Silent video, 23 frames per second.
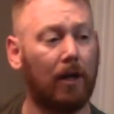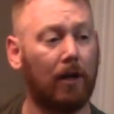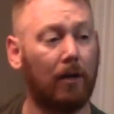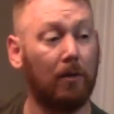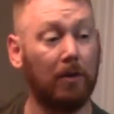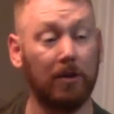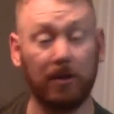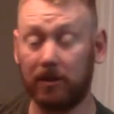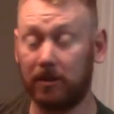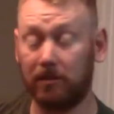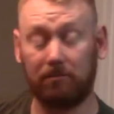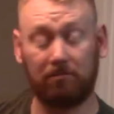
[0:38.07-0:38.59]

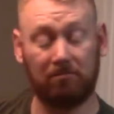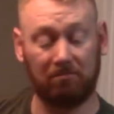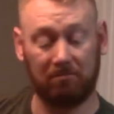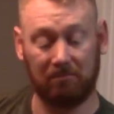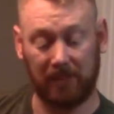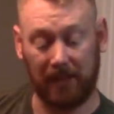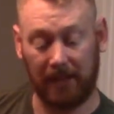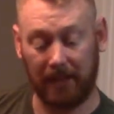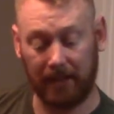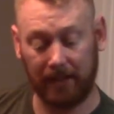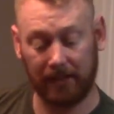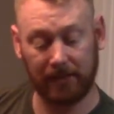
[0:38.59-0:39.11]
which
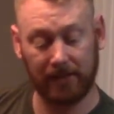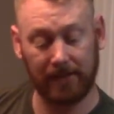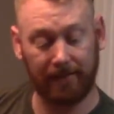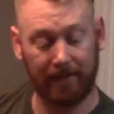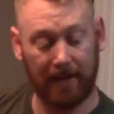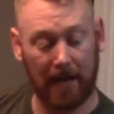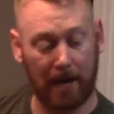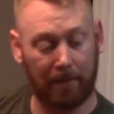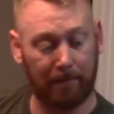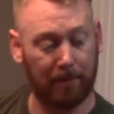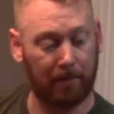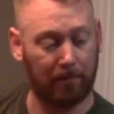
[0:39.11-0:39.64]
that has never
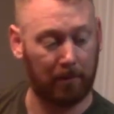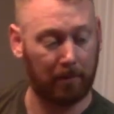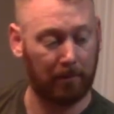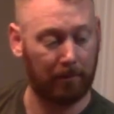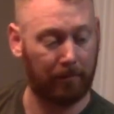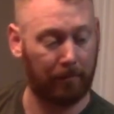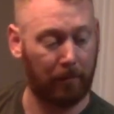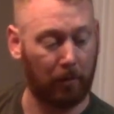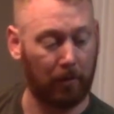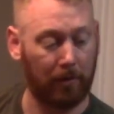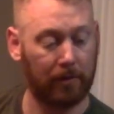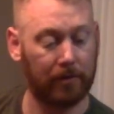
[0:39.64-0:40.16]
happened to me
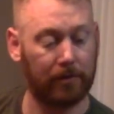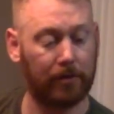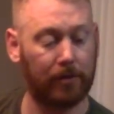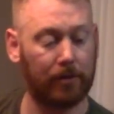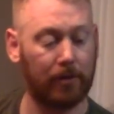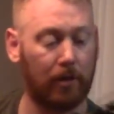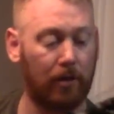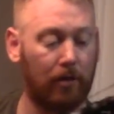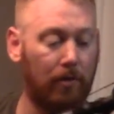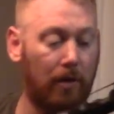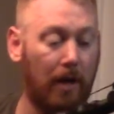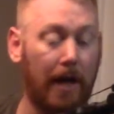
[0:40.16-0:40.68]
before.
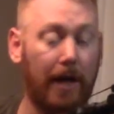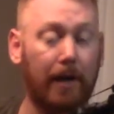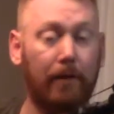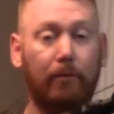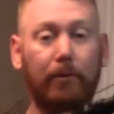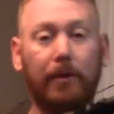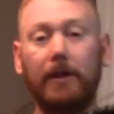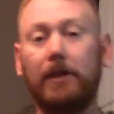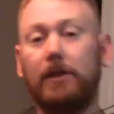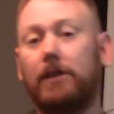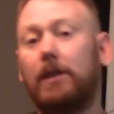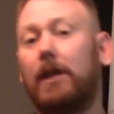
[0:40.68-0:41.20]
So I
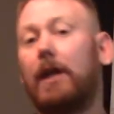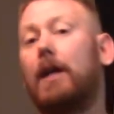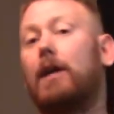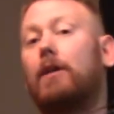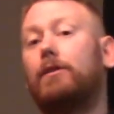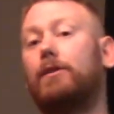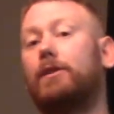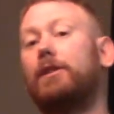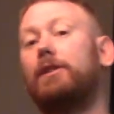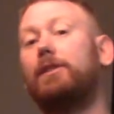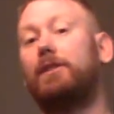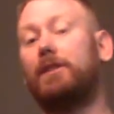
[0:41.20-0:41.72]
reached
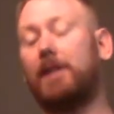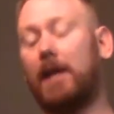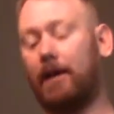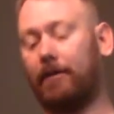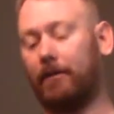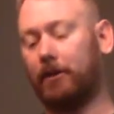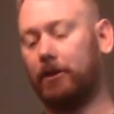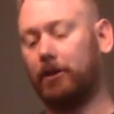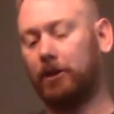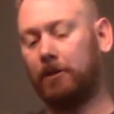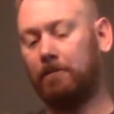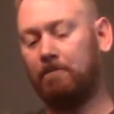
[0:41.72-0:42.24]
out to
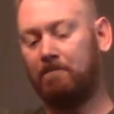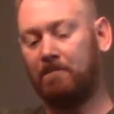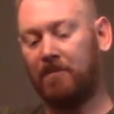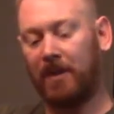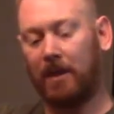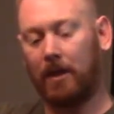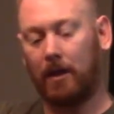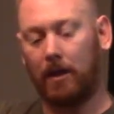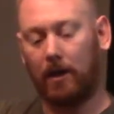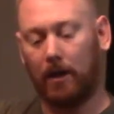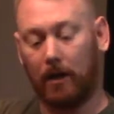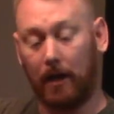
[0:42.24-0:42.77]
Savage.
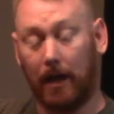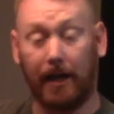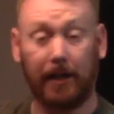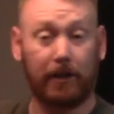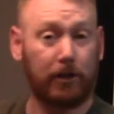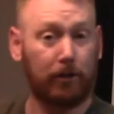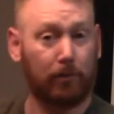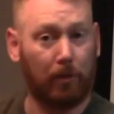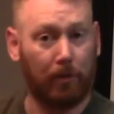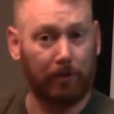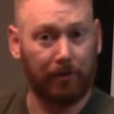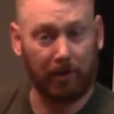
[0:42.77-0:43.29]
I
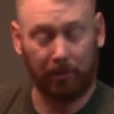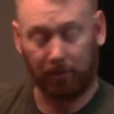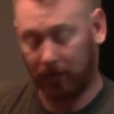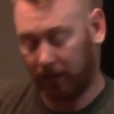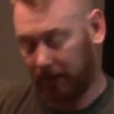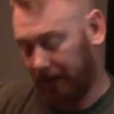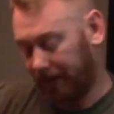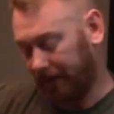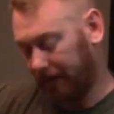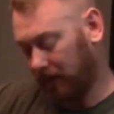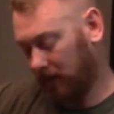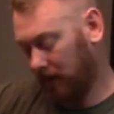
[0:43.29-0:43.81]
actually wrote them a
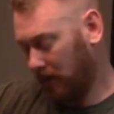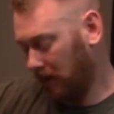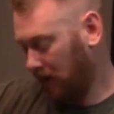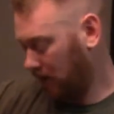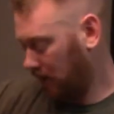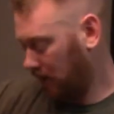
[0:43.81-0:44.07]
letter,